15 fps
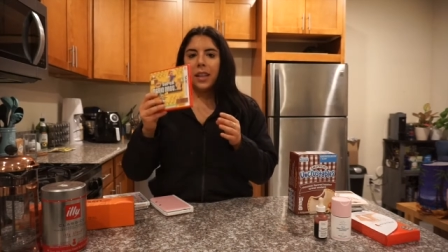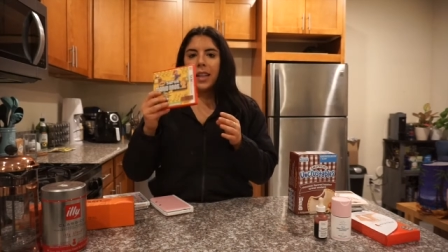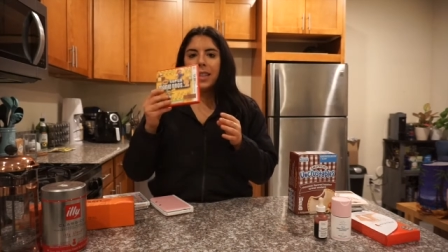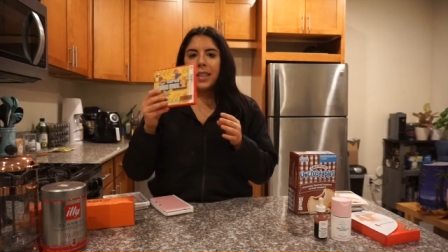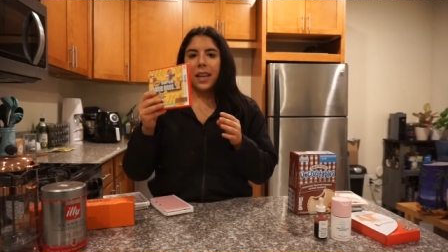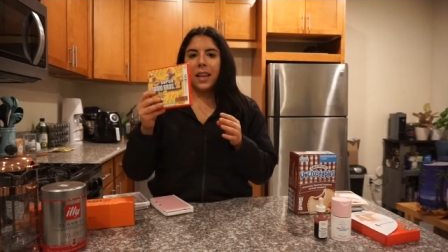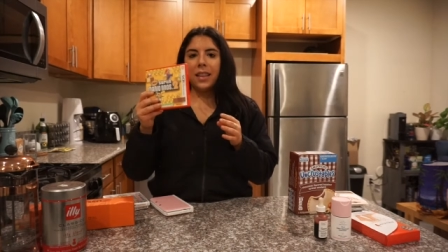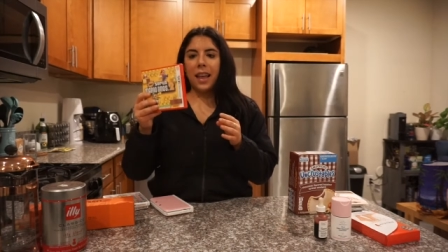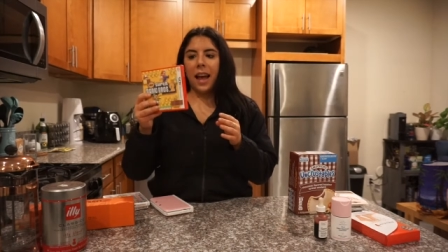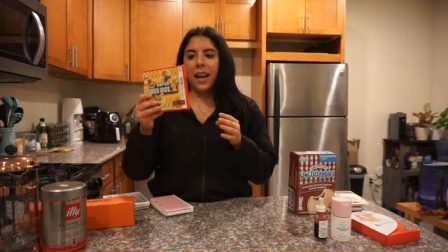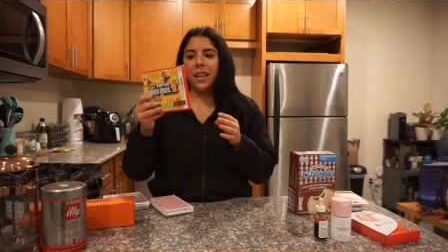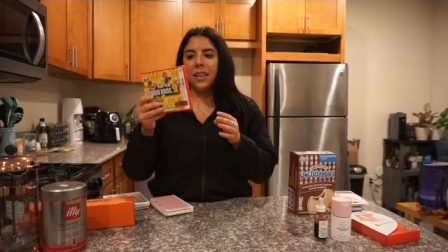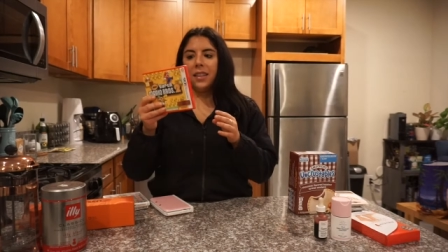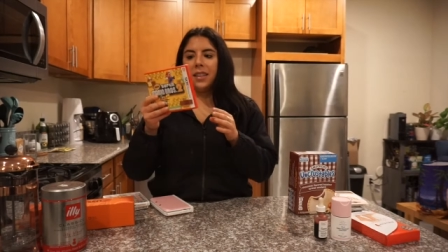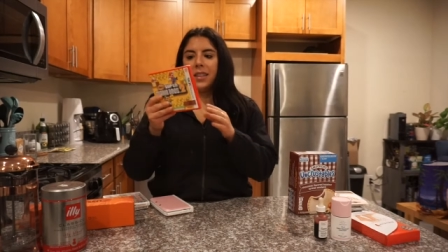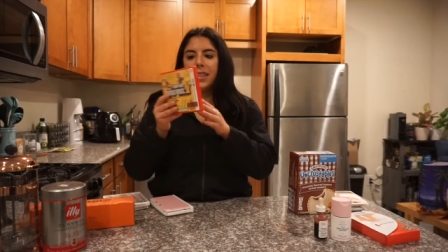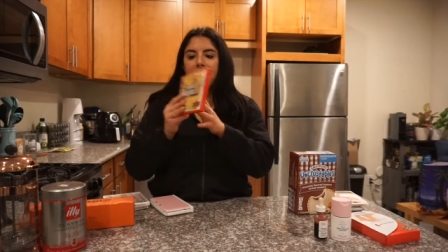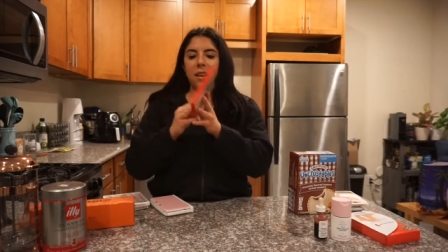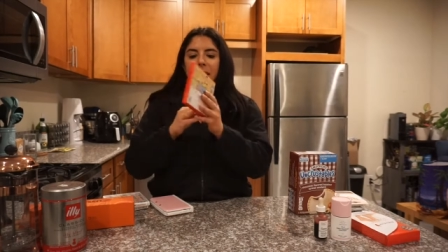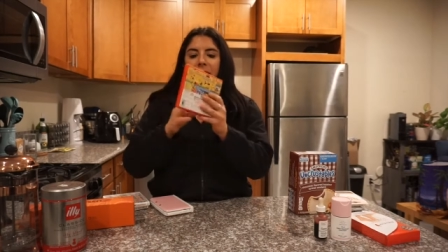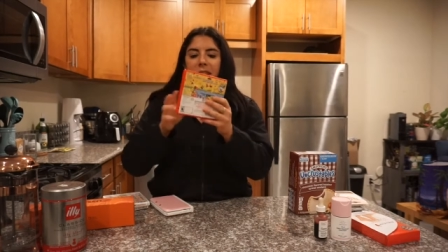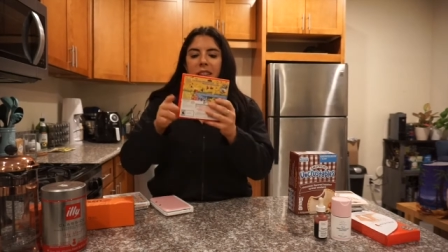It's like that.
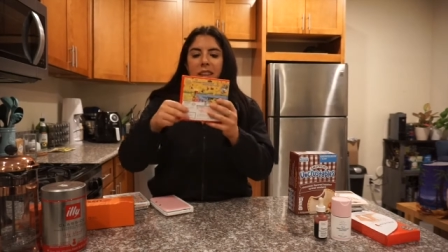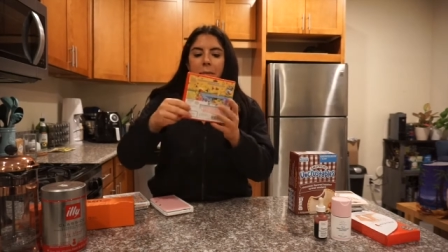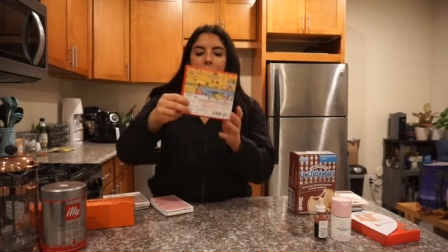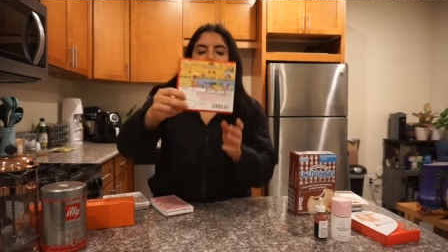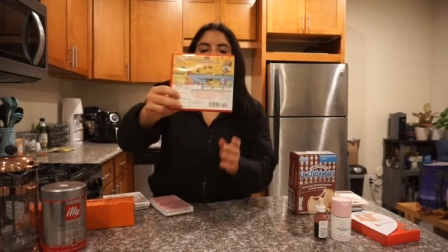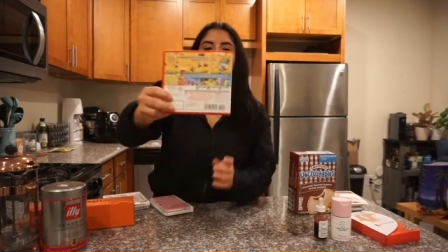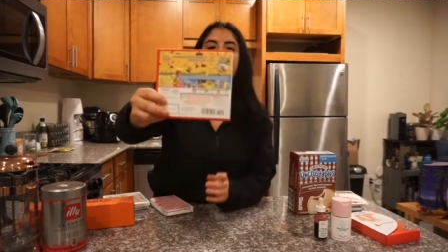So the back